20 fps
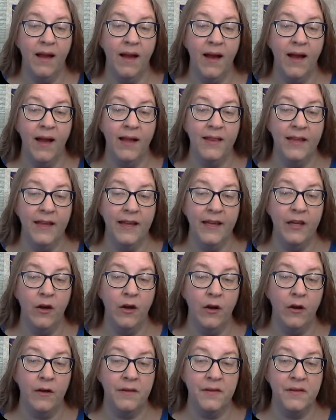I lay
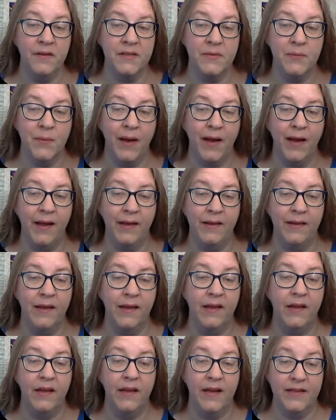all this while
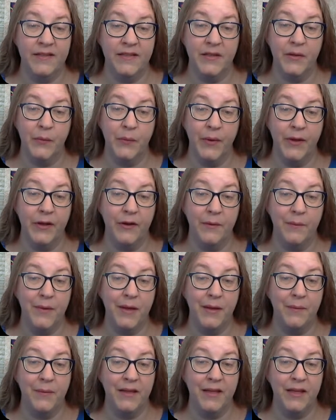as the reader
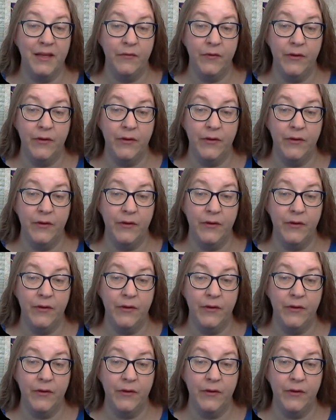may believe,